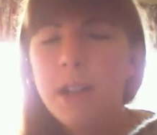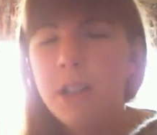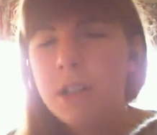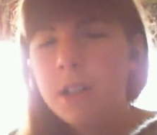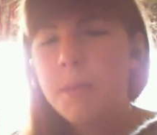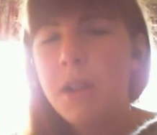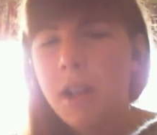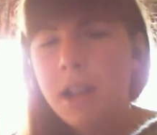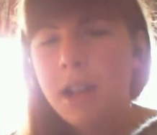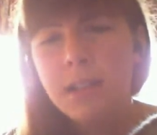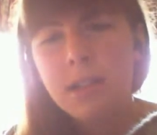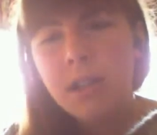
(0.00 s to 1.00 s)
took summer
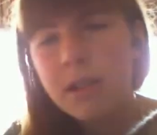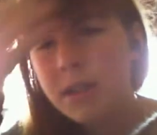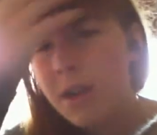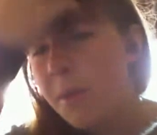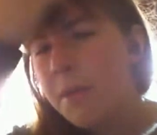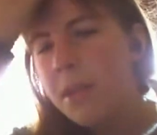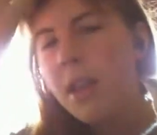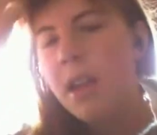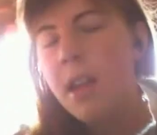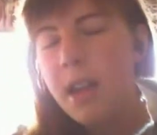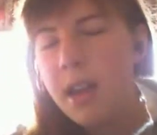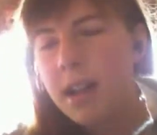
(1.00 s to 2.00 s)
classes also.
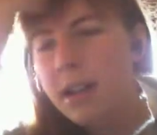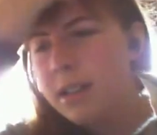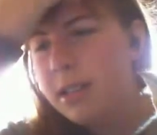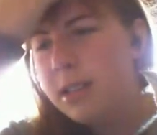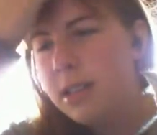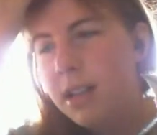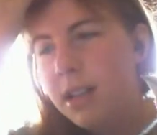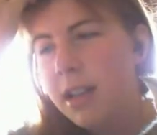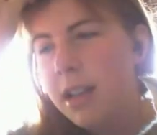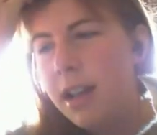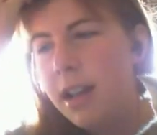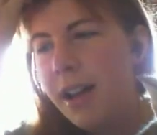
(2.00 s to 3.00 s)
And
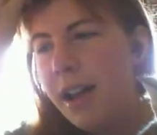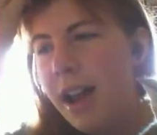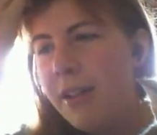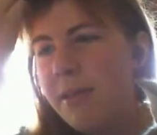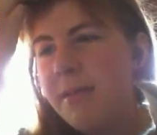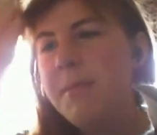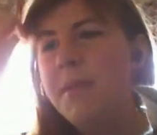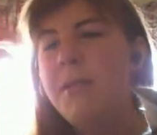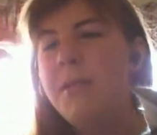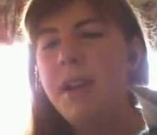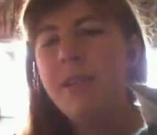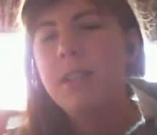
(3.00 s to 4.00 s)
I remember
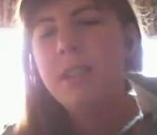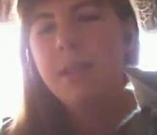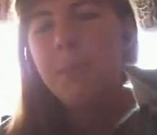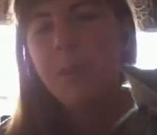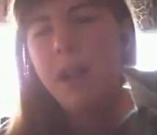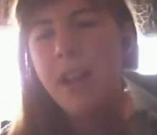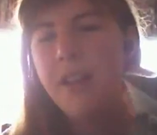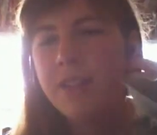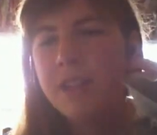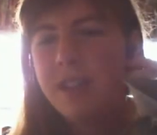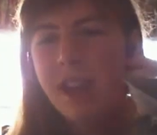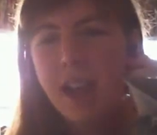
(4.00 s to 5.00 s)
when I was applying
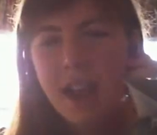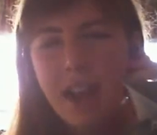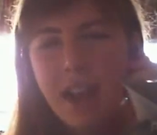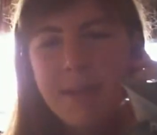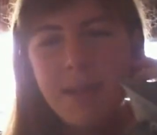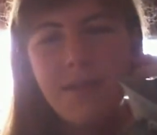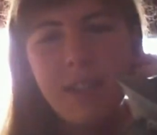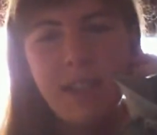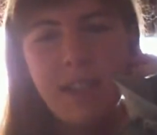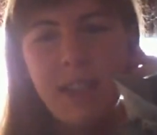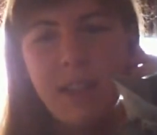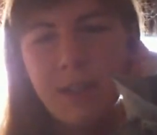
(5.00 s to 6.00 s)
for SCAD and I came to
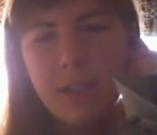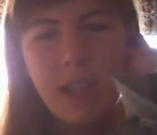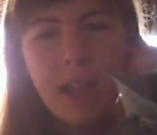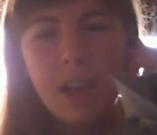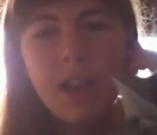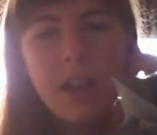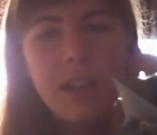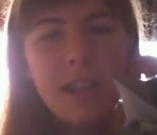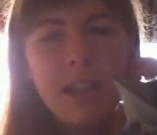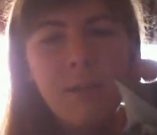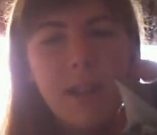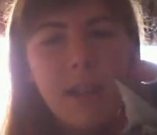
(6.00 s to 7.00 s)
visit and they were saying, you're going to
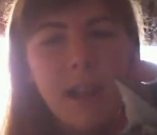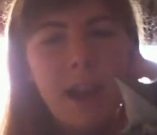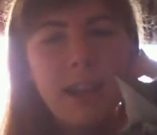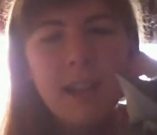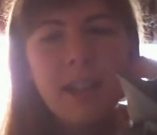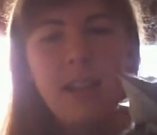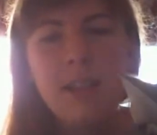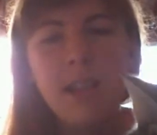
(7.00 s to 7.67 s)
take 3 classes.